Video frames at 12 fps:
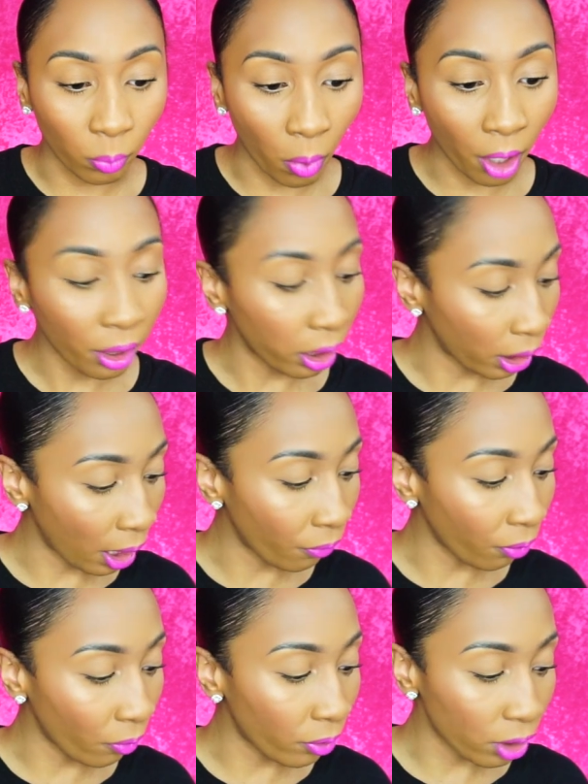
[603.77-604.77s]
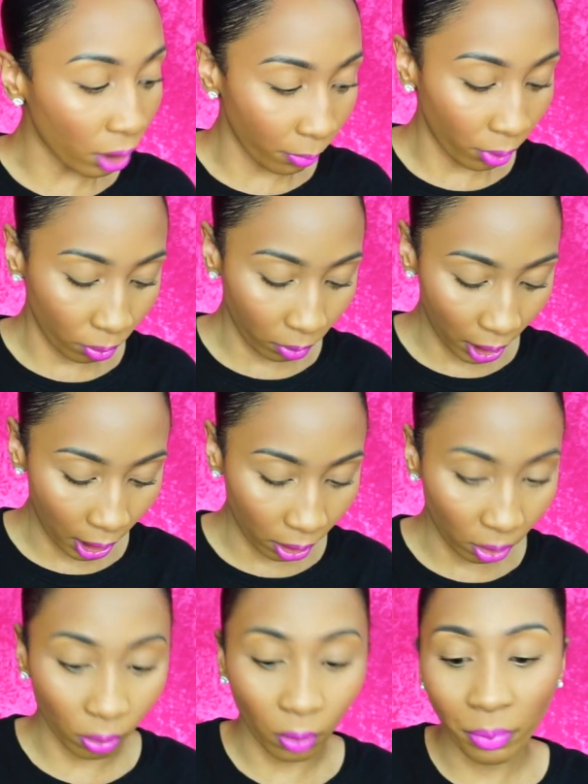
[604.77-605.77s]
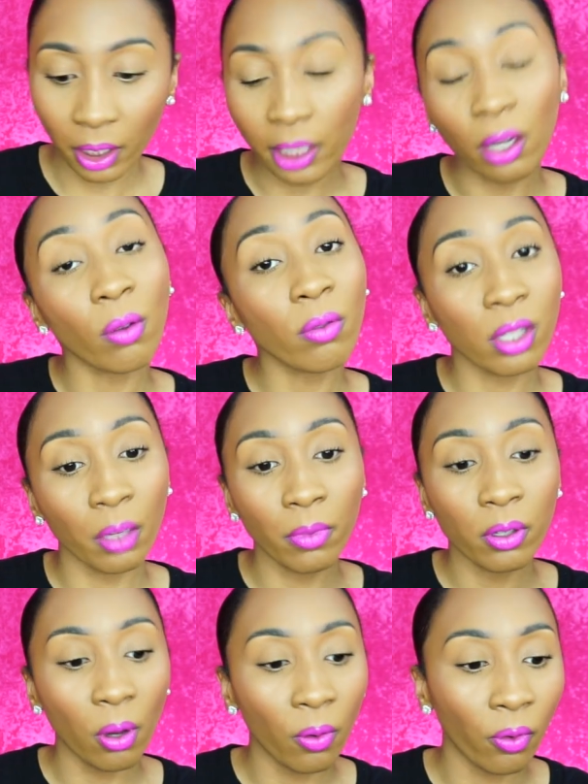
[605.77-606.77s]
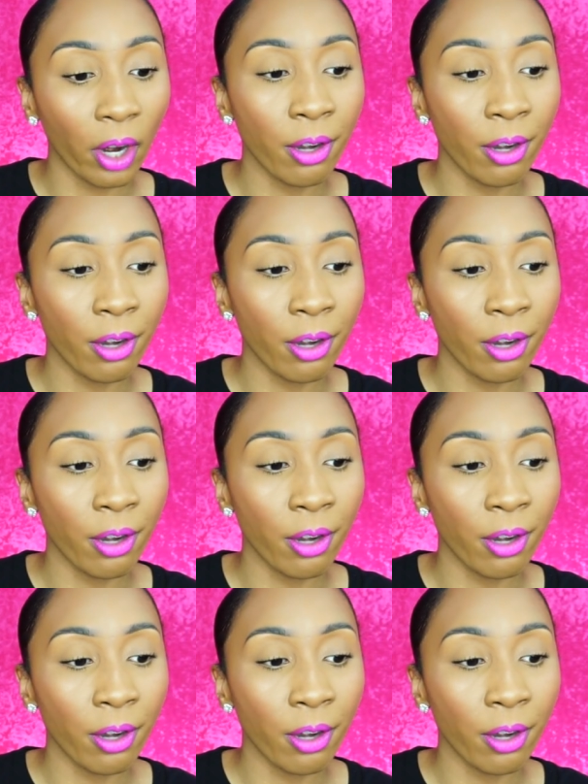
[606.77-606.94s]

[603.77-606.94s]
month left of summer, okay? So don't be like, oh, summer's over.